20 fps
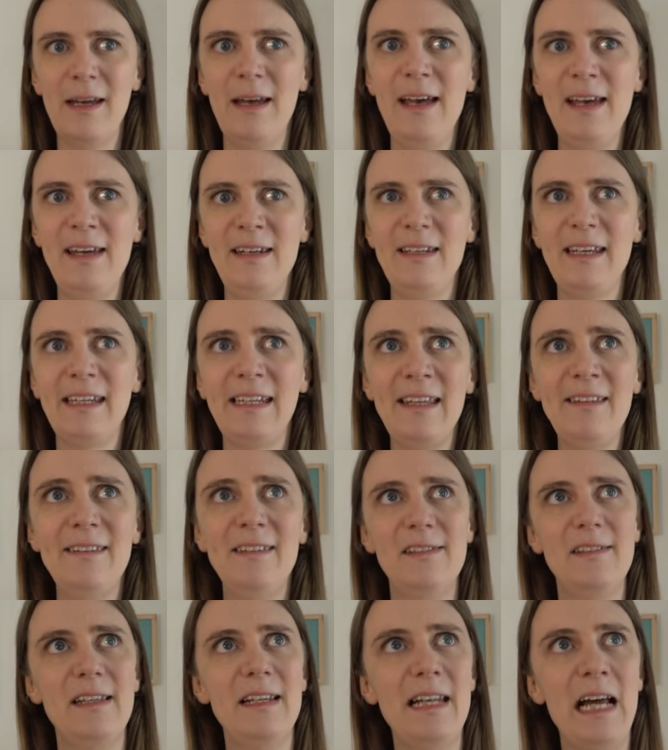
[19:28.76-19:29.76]
And again,
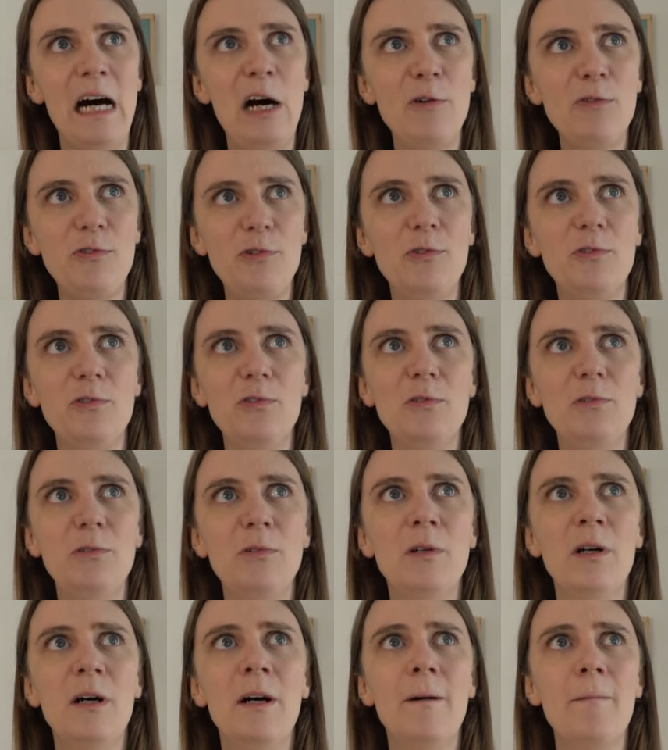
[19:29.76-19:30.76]
this allows you
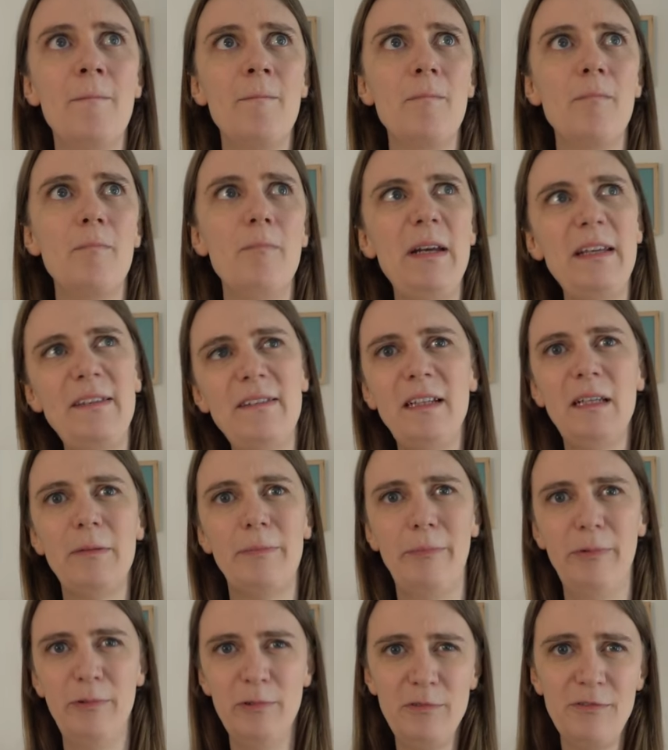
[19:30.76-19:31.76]
to basically
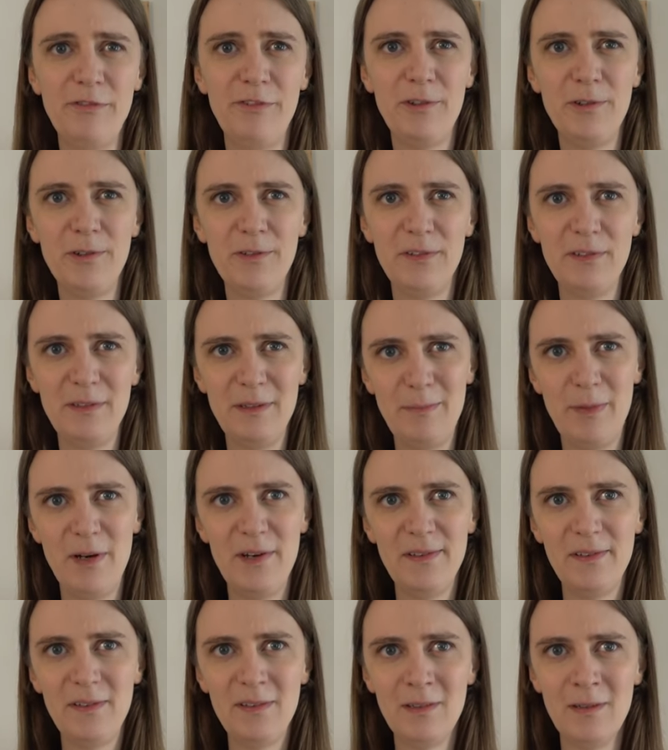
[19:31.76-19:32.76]
brute force the
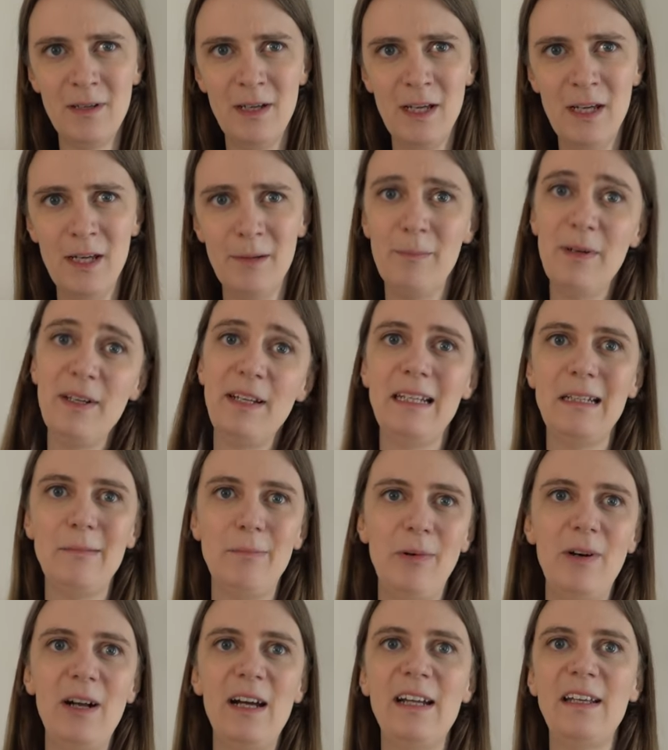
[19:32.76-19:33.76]
puzzle, but at a
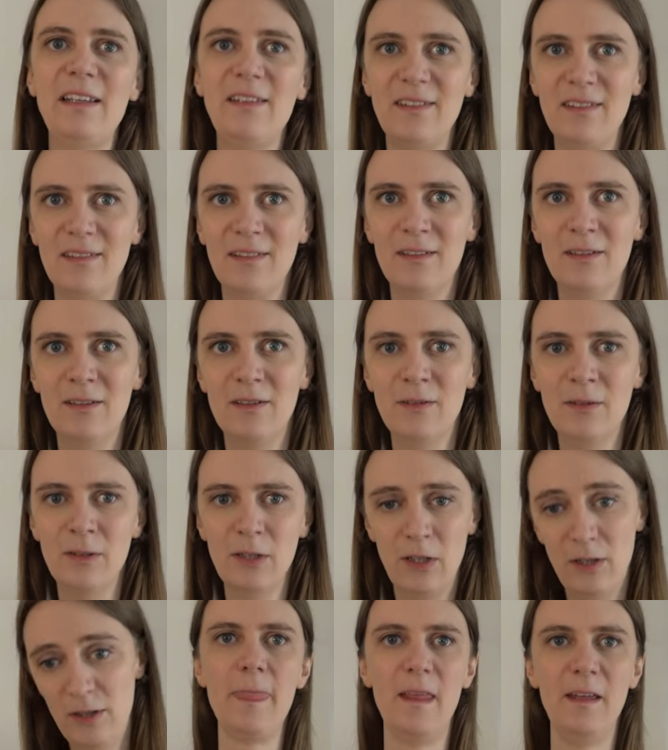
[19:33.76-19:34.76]
price.
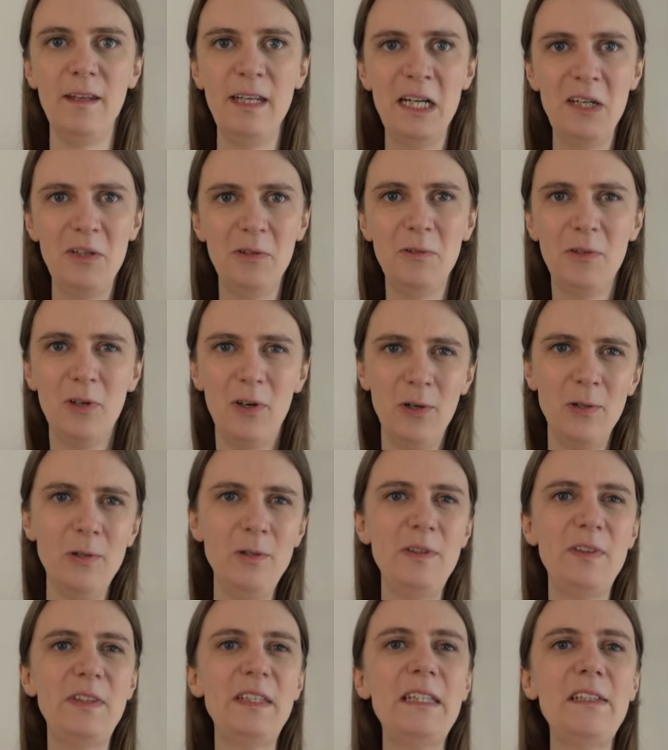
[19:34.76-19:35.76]
Now,
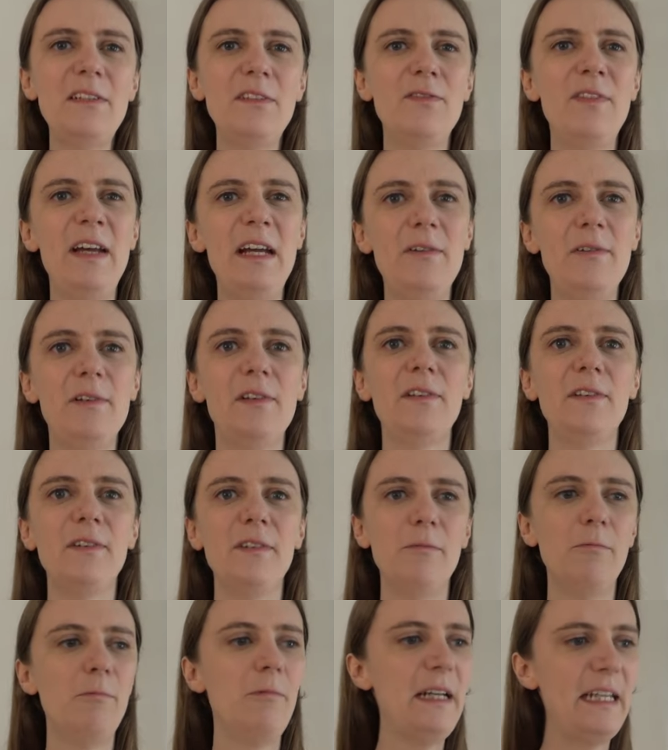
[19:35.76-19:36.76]
all these
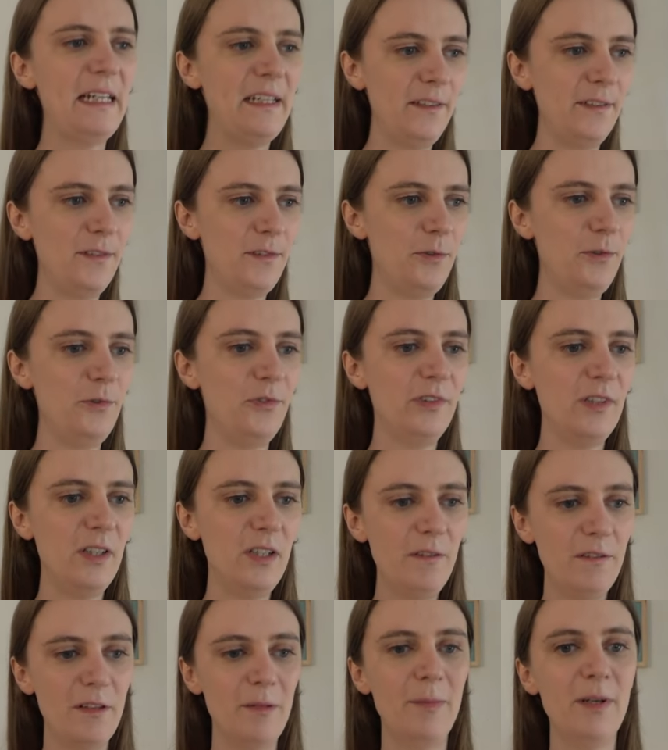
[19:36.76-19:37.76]
various ways to
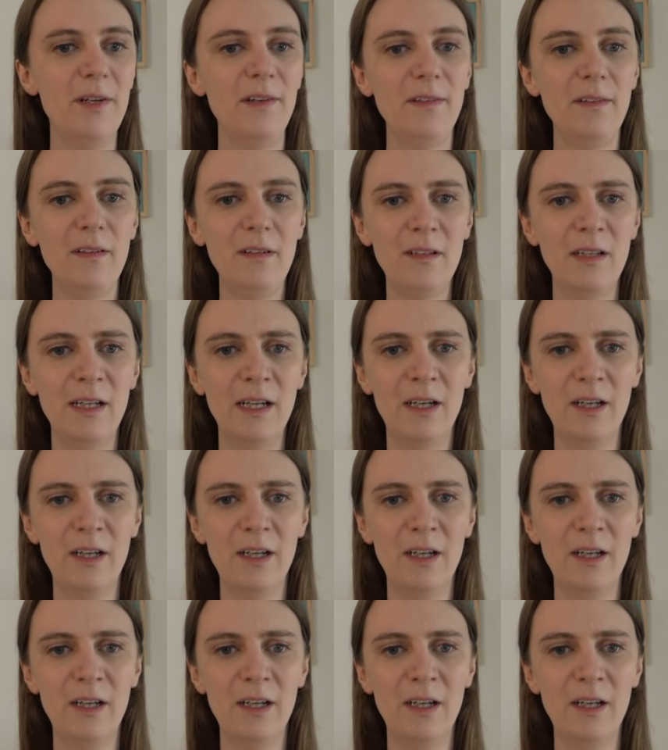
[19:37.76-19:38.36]
solve the puzzle